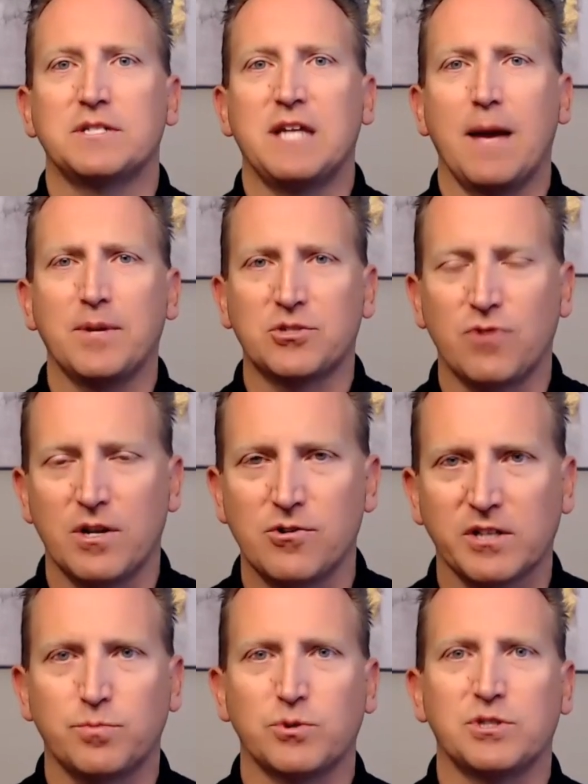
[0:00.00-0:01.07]
demonstrating your
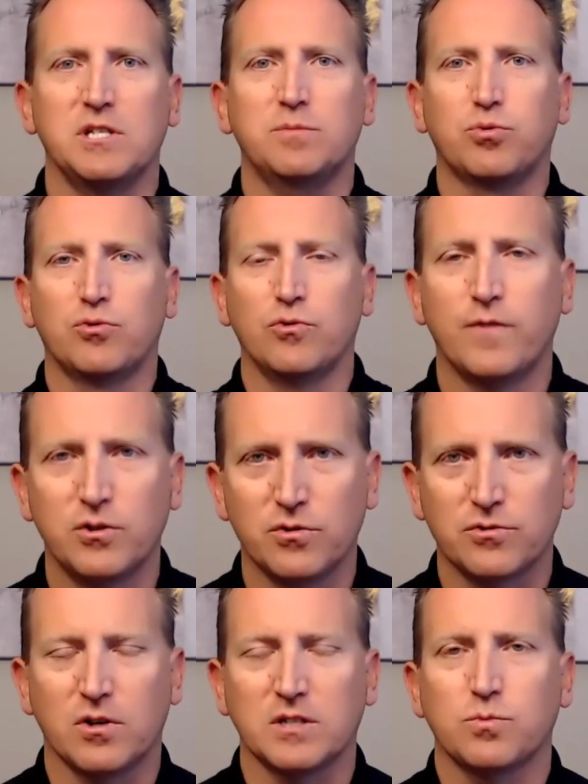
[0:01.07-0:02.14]
expertise, proving your
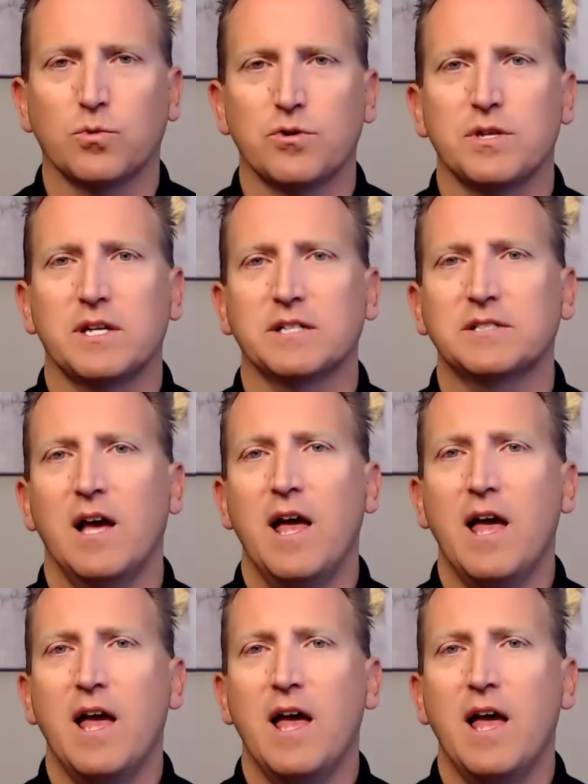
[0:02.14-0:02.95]
trustworthiness.